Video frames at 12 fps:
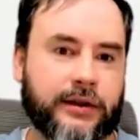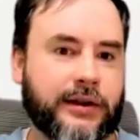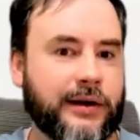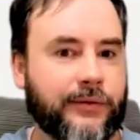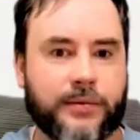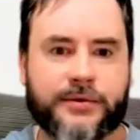
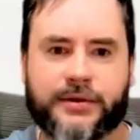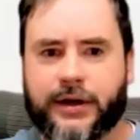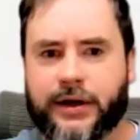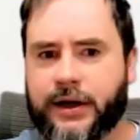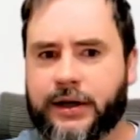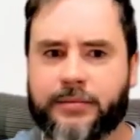DevOps
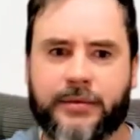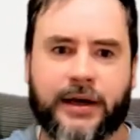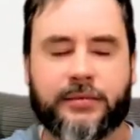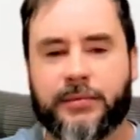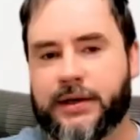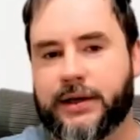
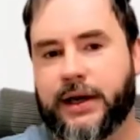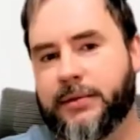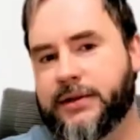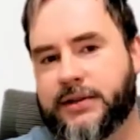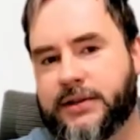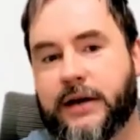
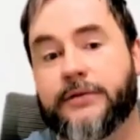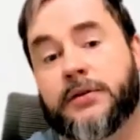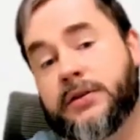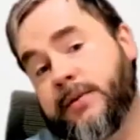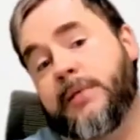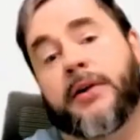admin stuff. So
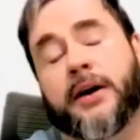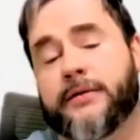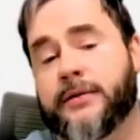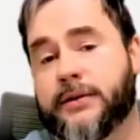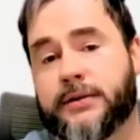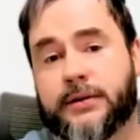that's why we have
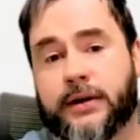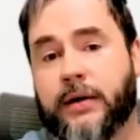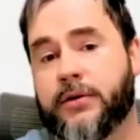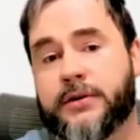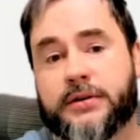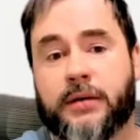this
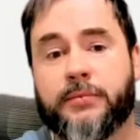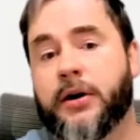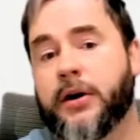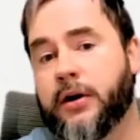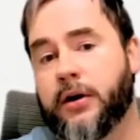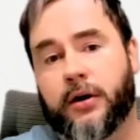our team.
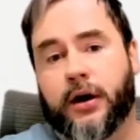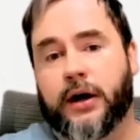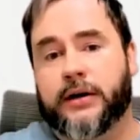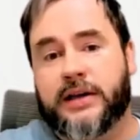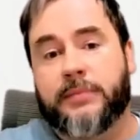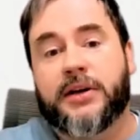
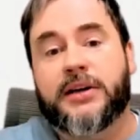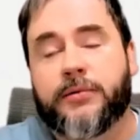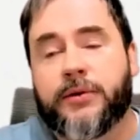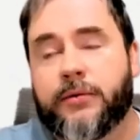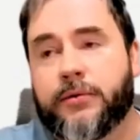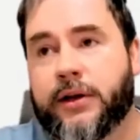Sometimes
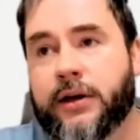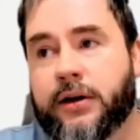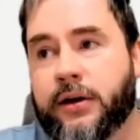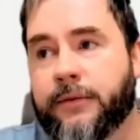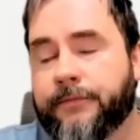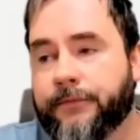we even like
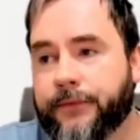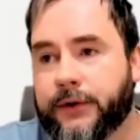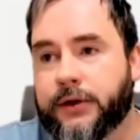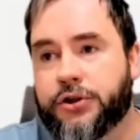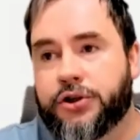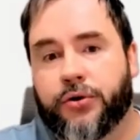
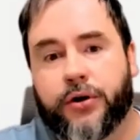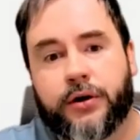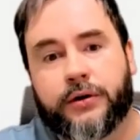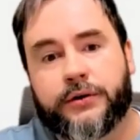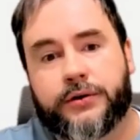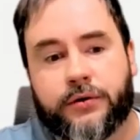
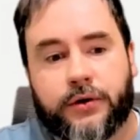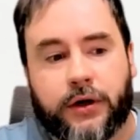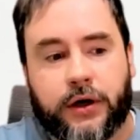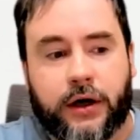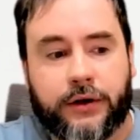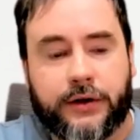join through
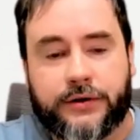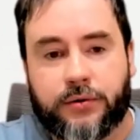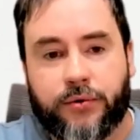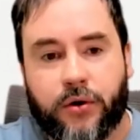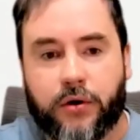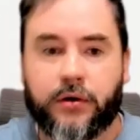on a
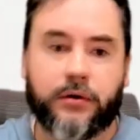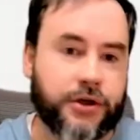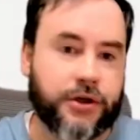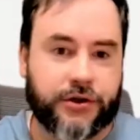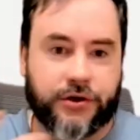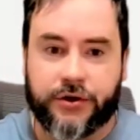Zoom call,
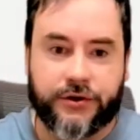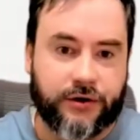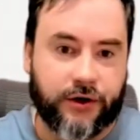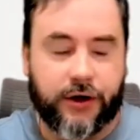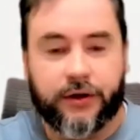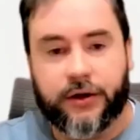just share a
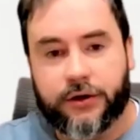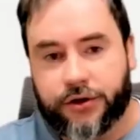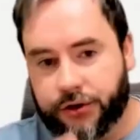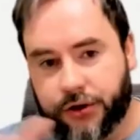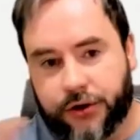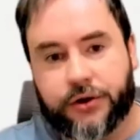screen and
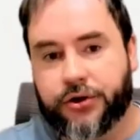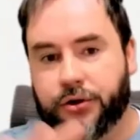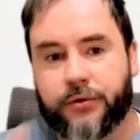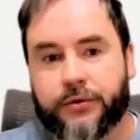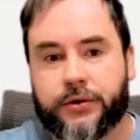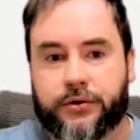
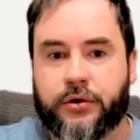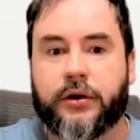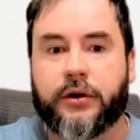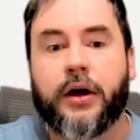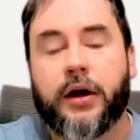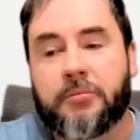show it
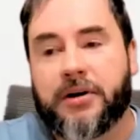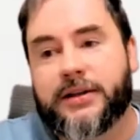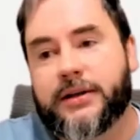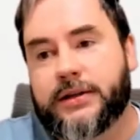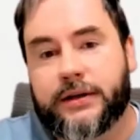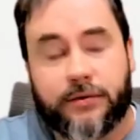internally. But
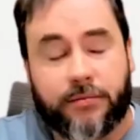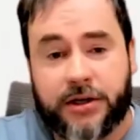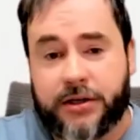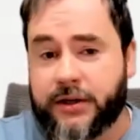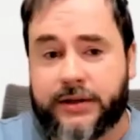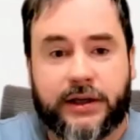that's, as you
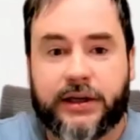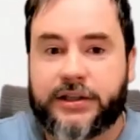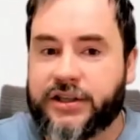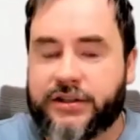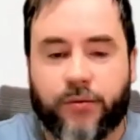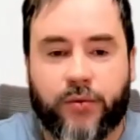mentioned, it's like
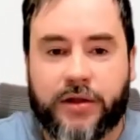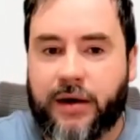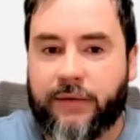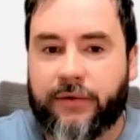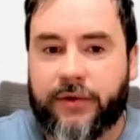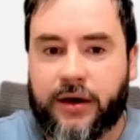just one
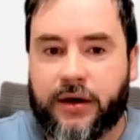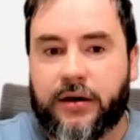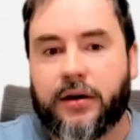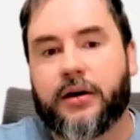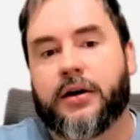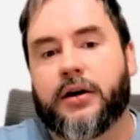time thing.